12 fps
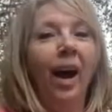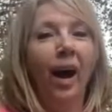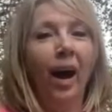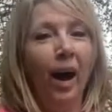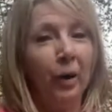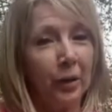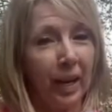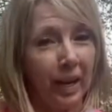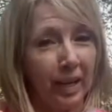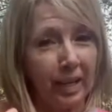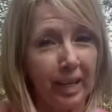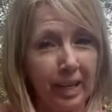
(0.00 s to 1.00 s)

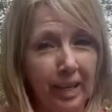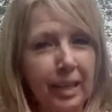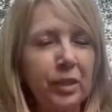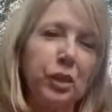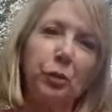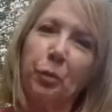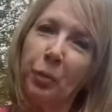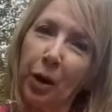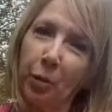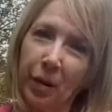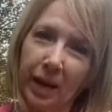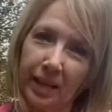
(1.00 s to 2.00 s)
Okay, let's do a bow
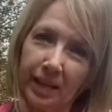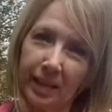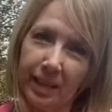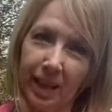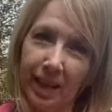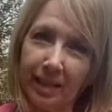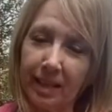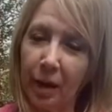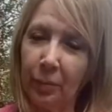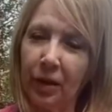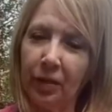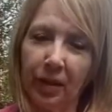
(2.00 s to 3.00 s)
making class. How
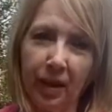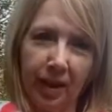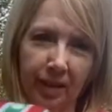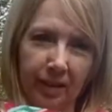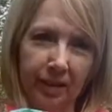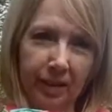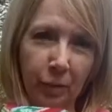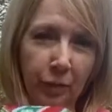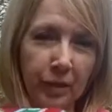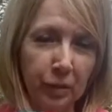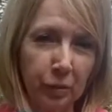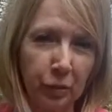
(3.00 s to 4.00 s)
about that? So
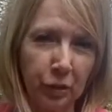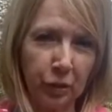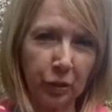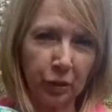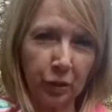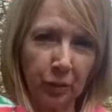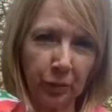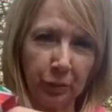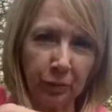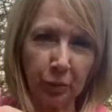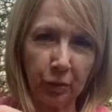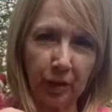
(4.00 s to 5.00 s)
this is what you do.
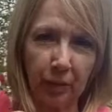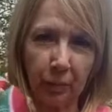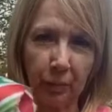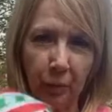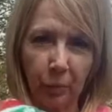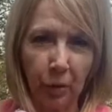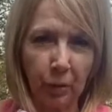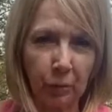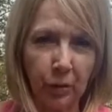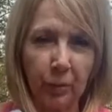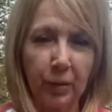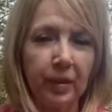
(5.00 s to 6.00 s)
You get a roll of
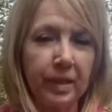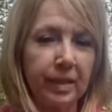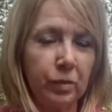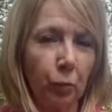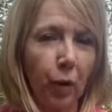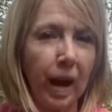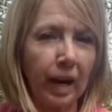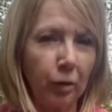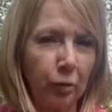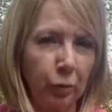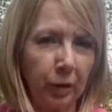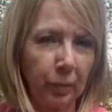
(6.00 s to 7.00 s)
ribbon. This is wired
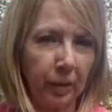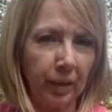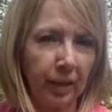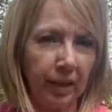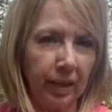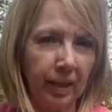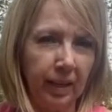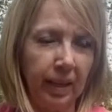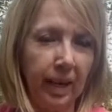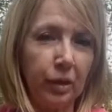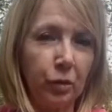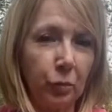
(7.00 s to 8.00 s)
ribbon,
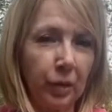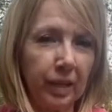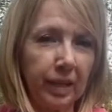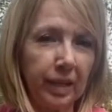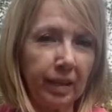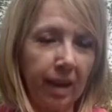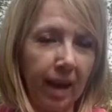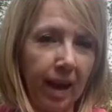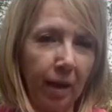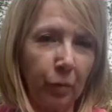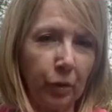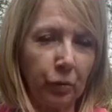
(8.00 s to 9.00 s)
and you really need
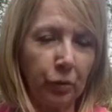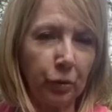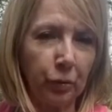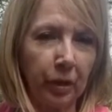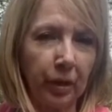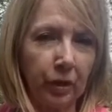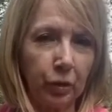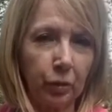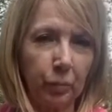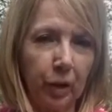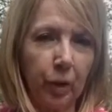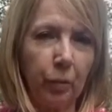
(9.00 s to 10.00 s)
that when you're doing a good
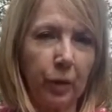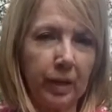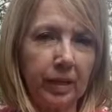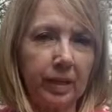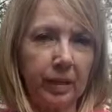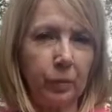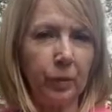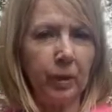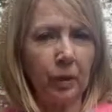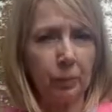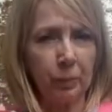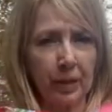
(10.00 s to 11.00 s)
bow because
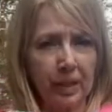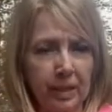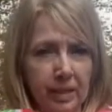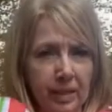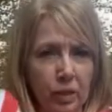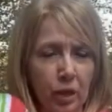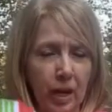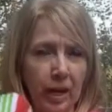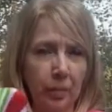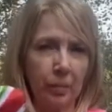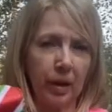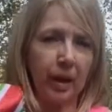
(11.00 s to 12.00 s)
it'll bend into shape
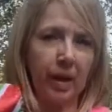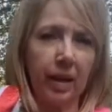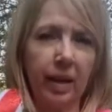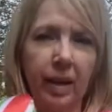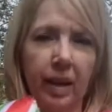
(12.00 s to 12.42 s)
and